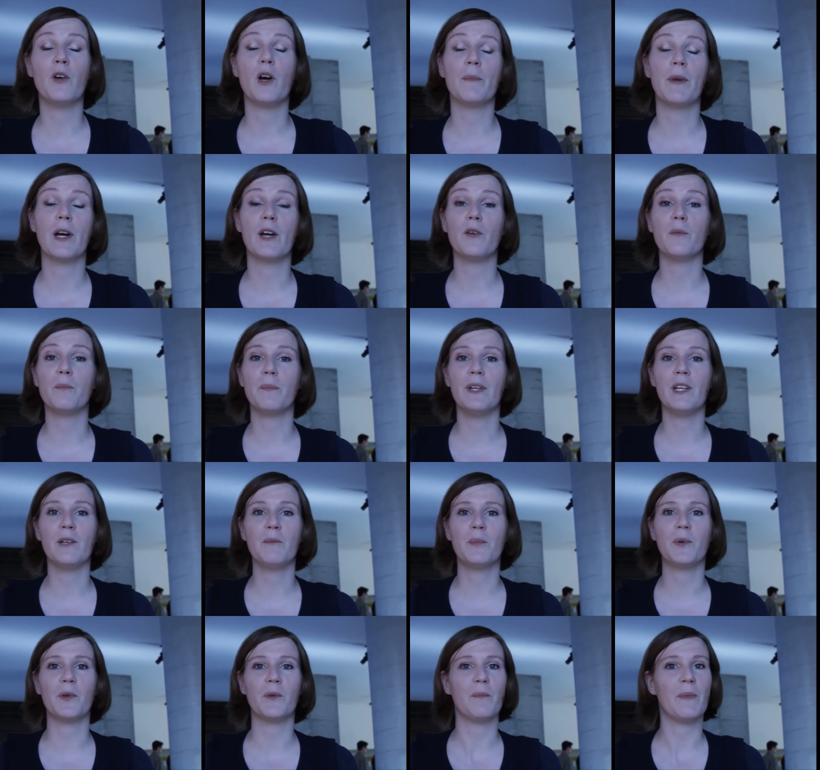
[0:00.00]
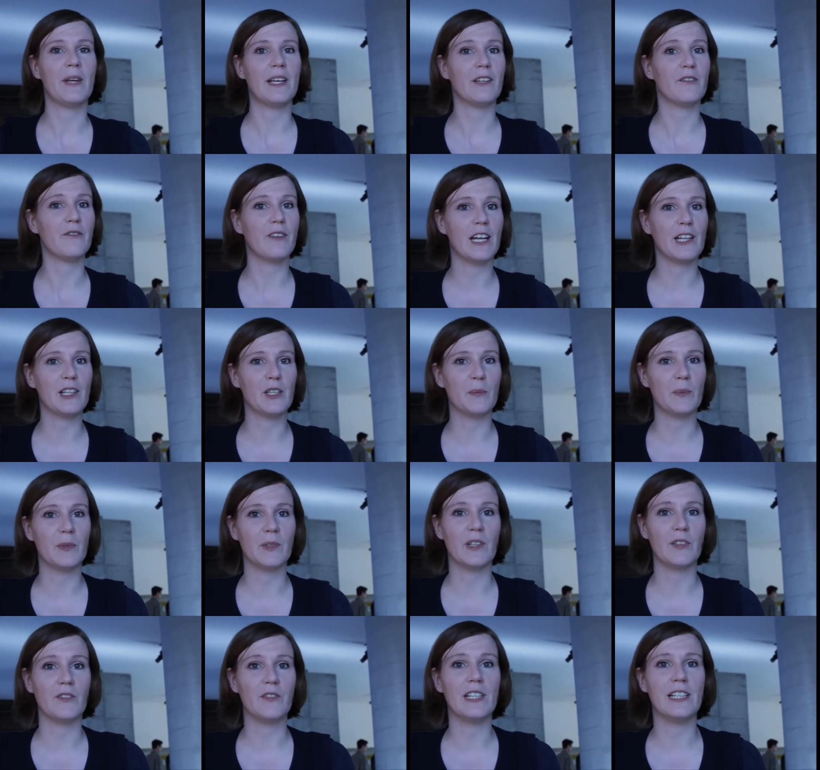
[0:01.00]
my own input, make it valuable
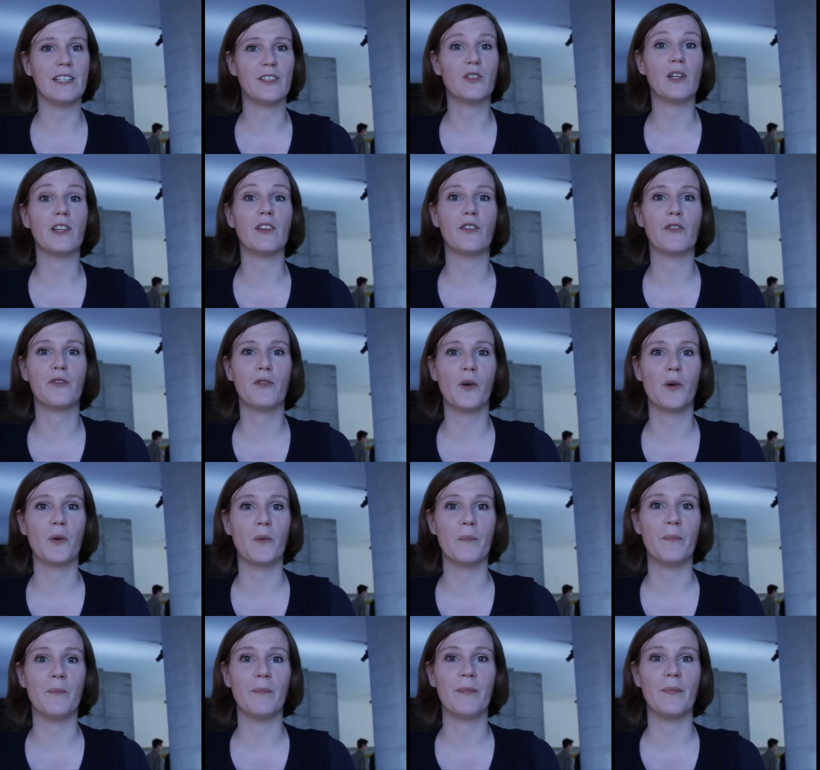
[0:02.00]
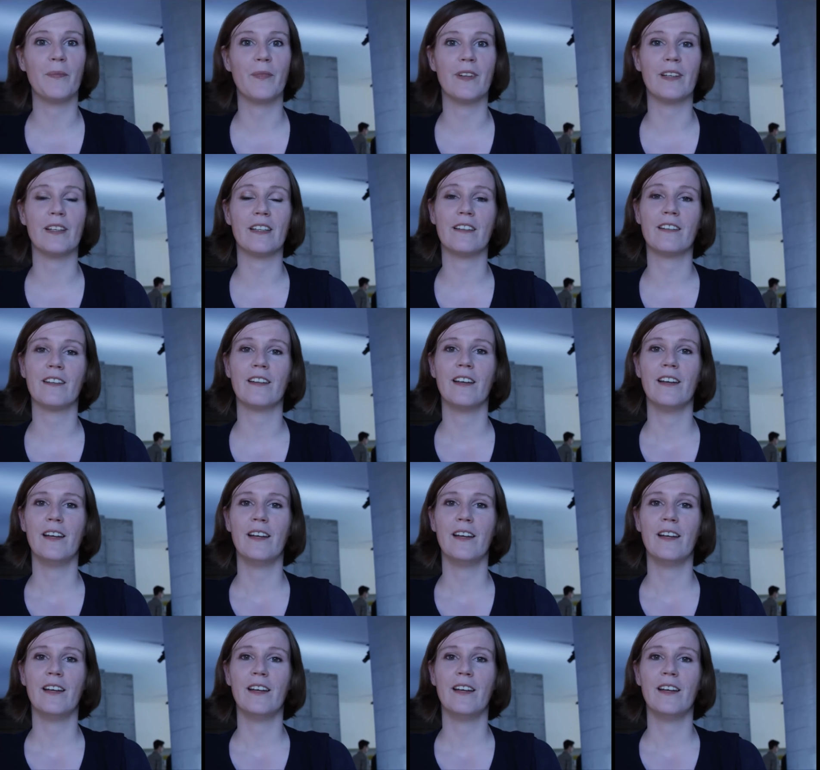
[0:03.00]
and really transform this.